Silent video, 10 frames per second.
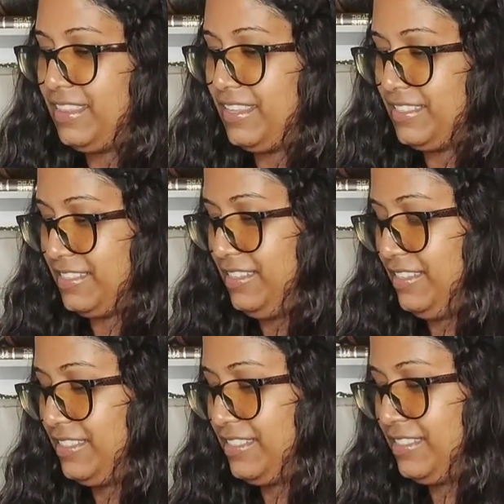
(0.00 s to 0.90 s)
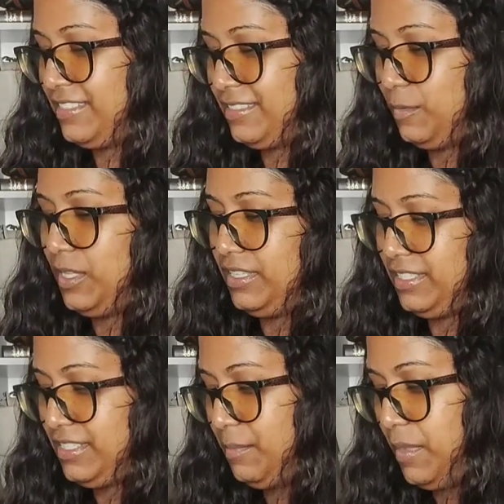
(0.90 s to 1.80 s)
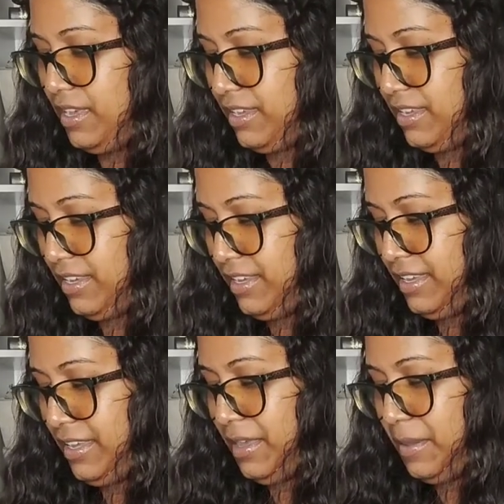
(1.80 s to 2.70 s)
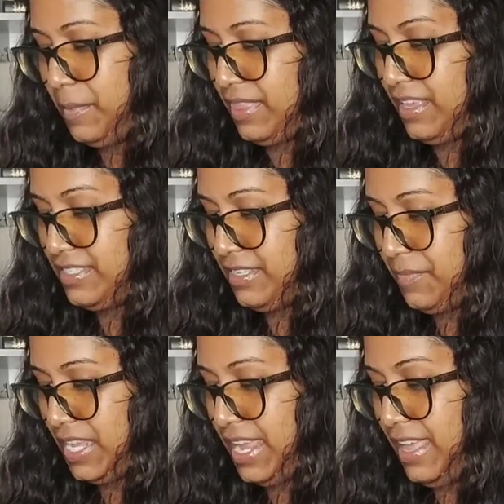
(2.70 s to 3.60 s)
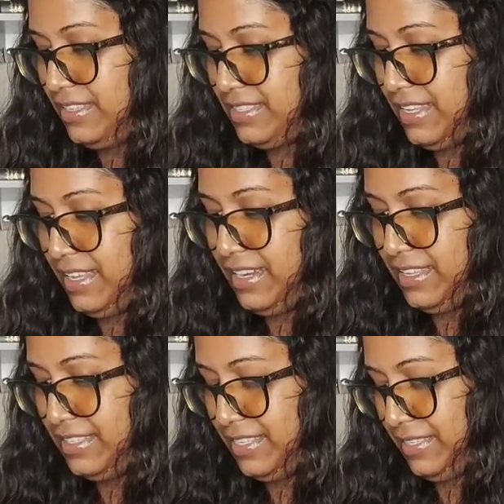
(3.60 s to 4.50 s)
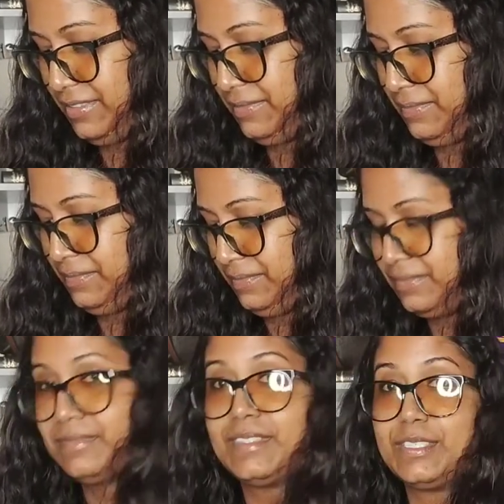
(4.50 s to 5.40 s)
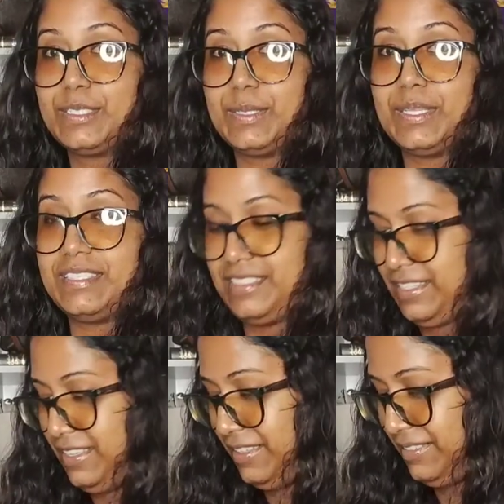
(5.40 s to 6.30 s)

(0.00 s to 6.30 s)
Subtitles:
This looks, well, it's a mug, but there's something else in it. So let's see.